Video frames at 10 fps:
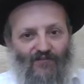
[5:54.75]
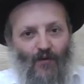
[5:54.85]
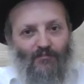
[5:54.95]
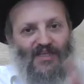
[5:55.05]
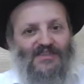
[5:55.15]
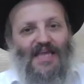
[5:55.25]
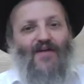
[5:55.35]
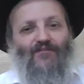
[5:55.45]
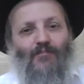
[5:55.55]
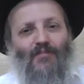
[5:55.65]
from this
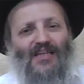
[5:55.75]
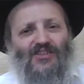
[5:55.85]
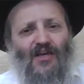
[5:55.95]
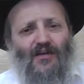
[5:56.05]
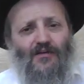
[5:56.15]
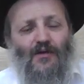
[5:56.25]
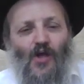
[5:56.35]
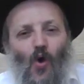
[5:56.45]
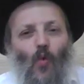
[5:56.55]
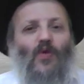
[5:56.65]
Efa Matzah,